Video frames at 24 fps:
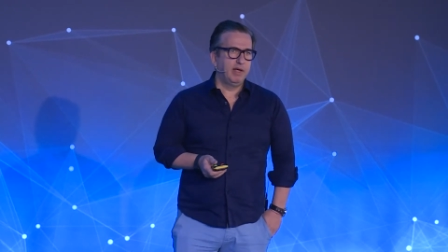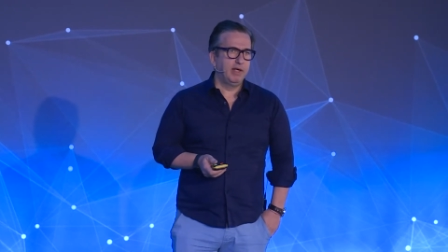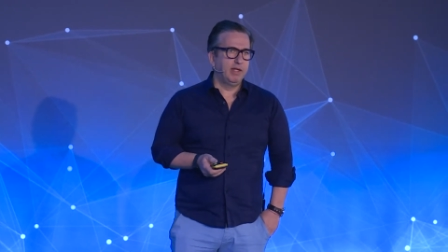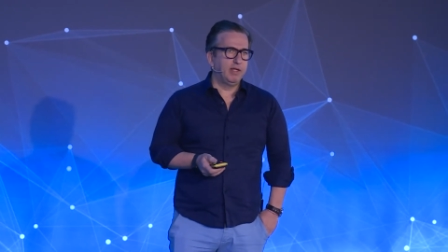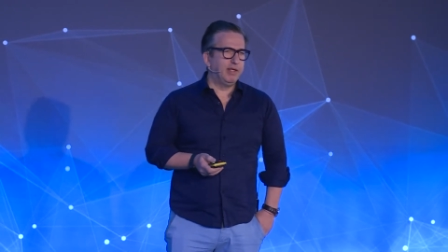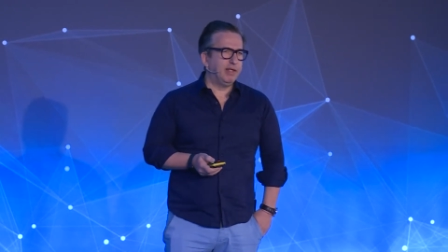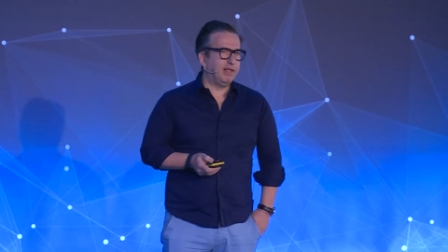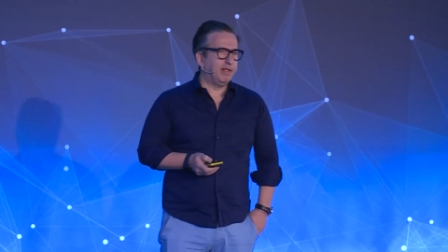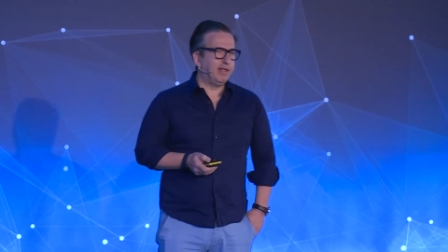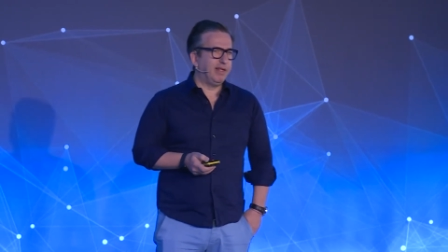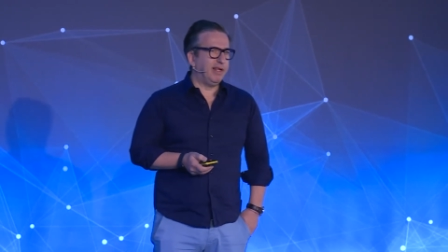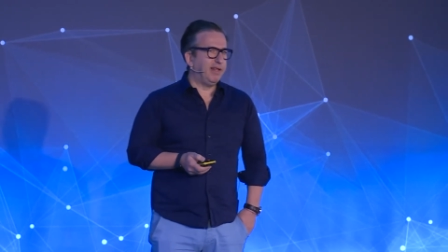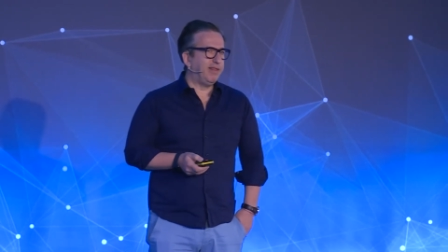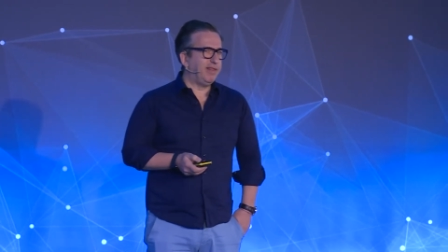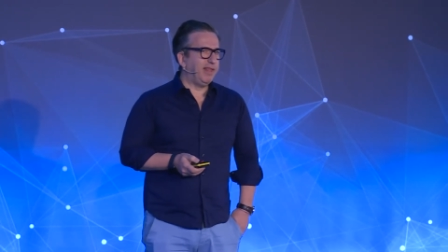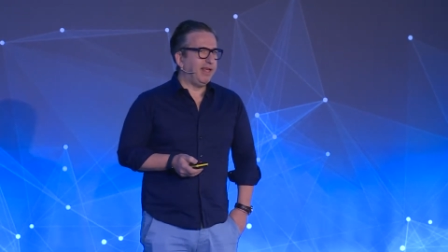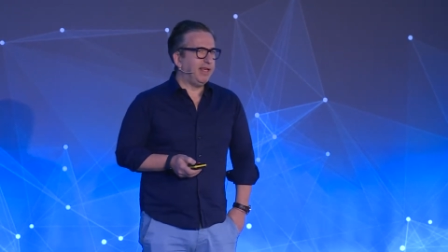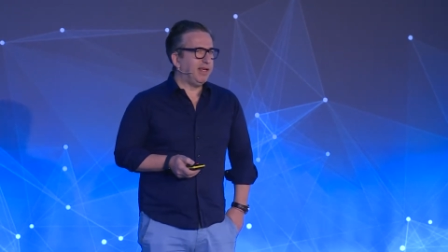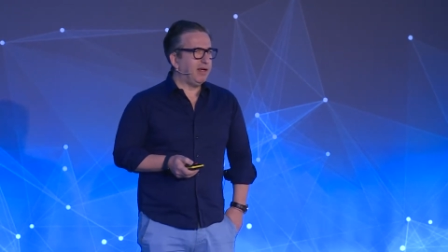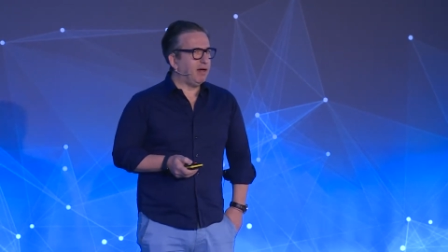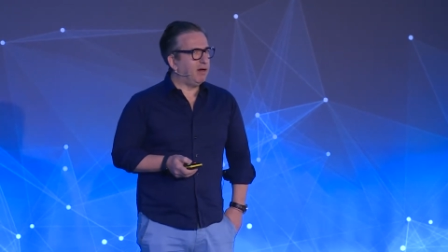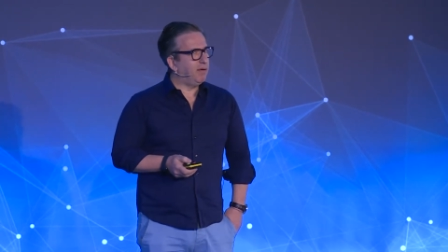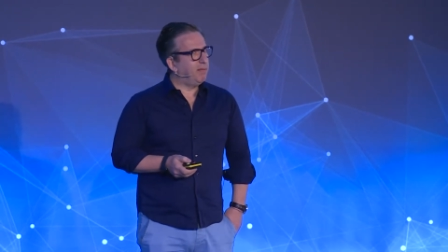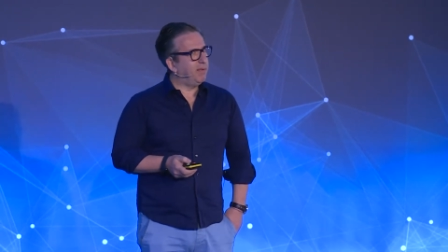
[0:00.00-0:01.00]
they
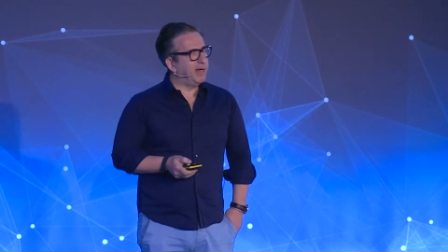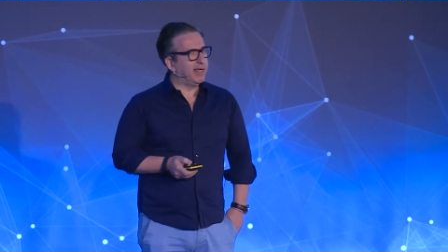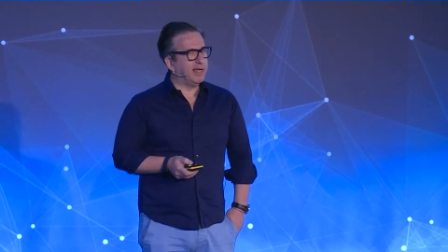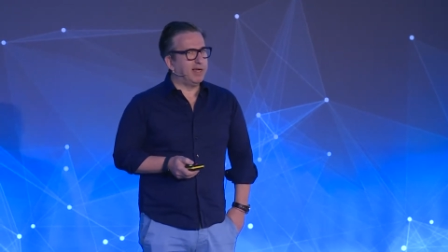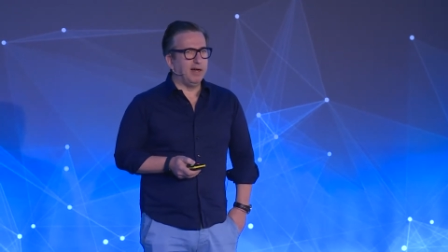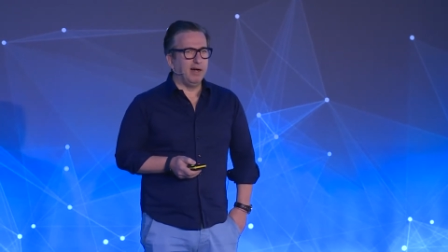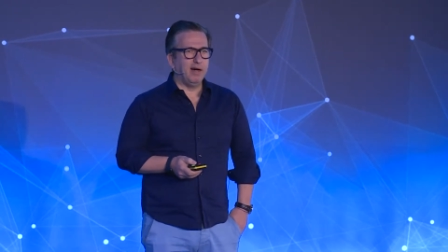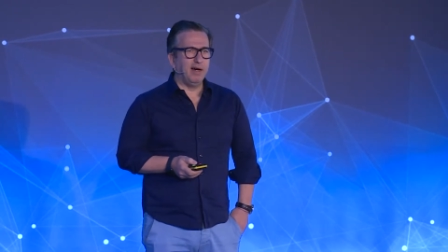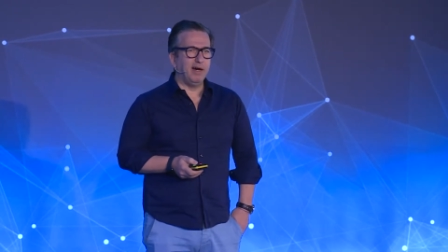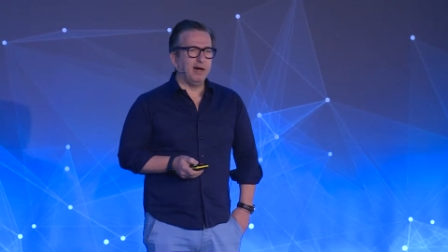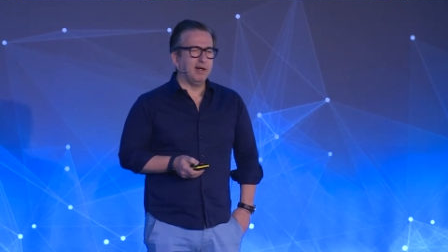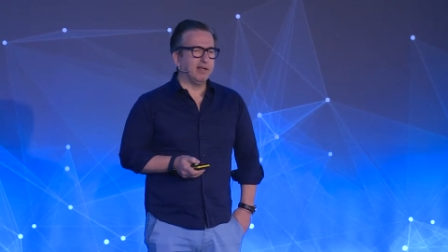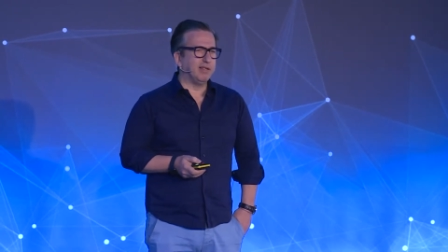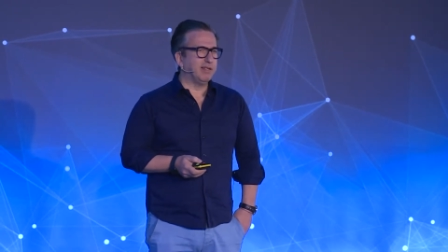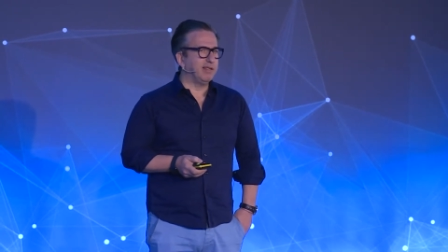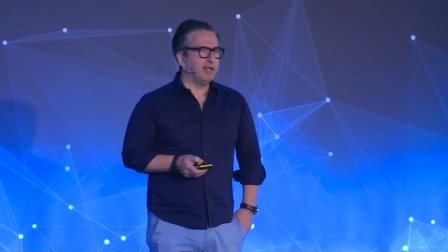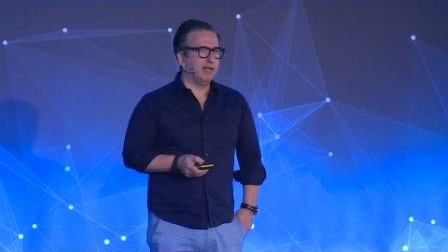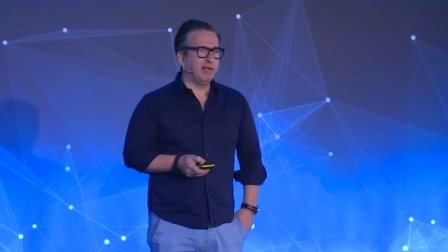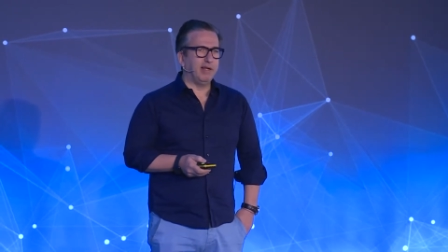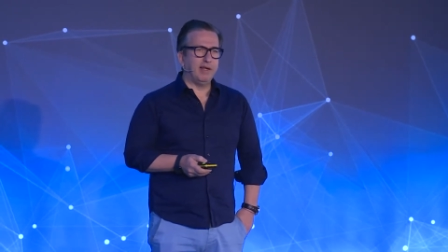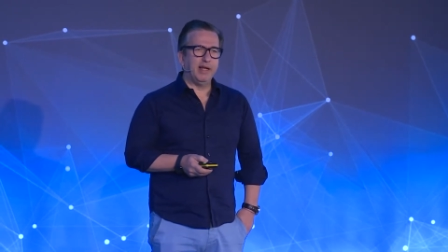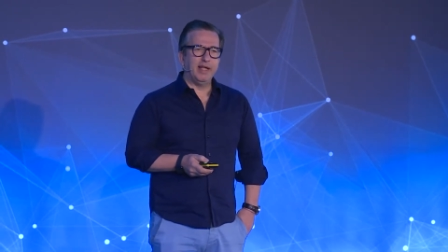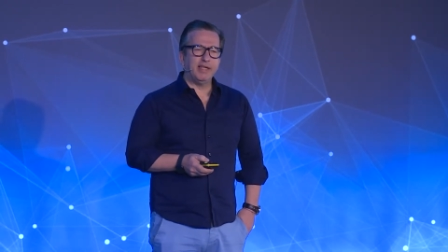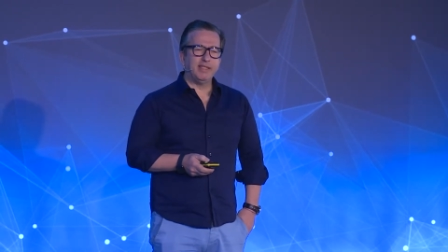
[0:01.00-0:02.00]
think, oh my God,
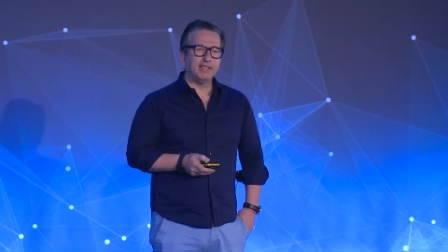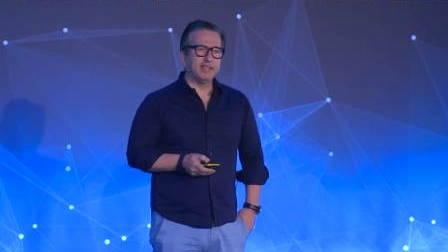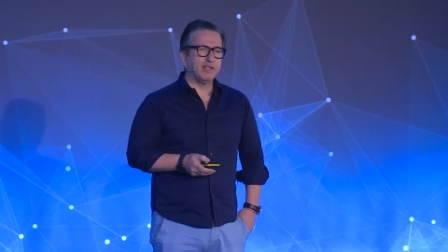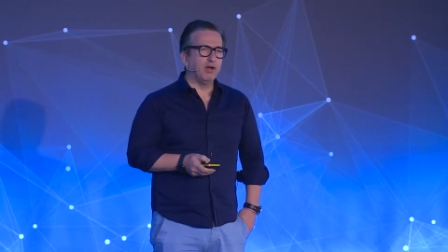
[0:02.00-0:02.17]
let's